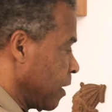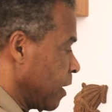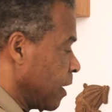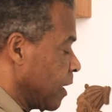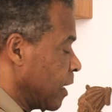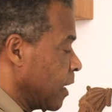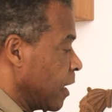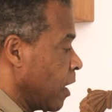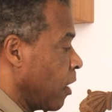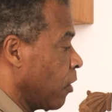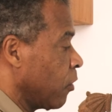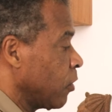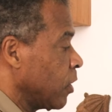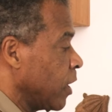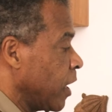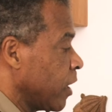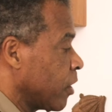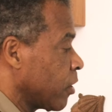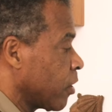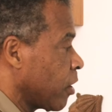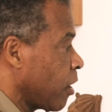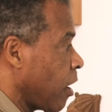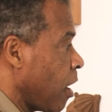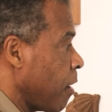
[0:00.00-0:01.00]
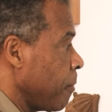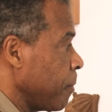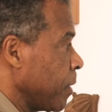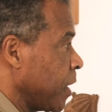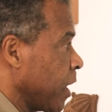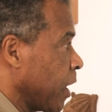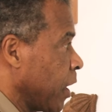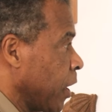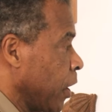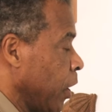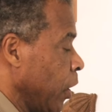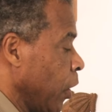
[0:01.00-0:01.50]
Now, let's come
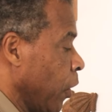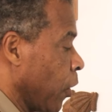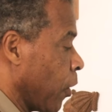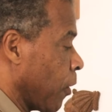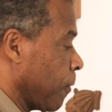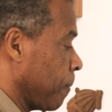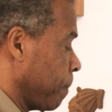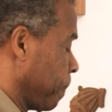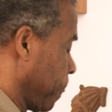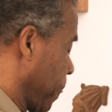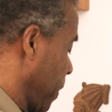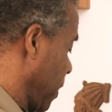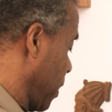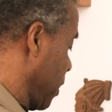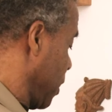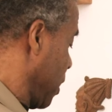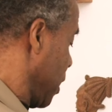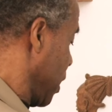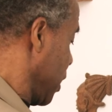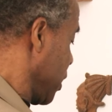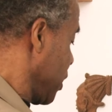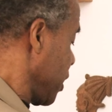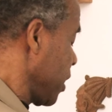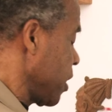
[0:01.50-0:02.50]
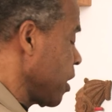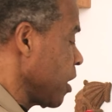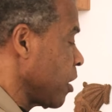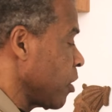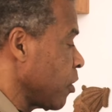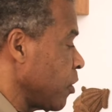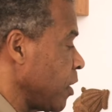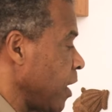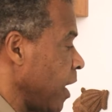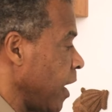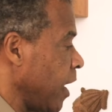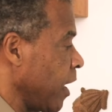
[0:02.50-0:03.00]
here. This is
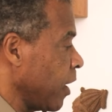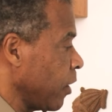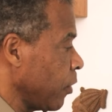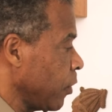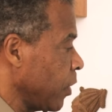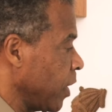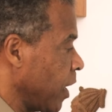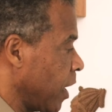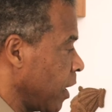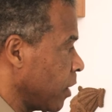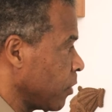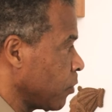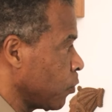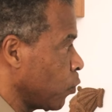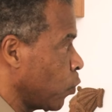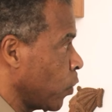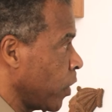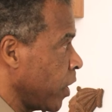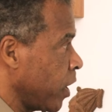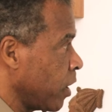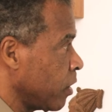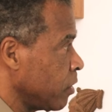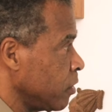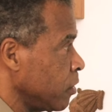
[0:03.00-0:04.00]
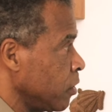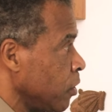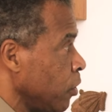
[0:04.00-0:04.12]
an area where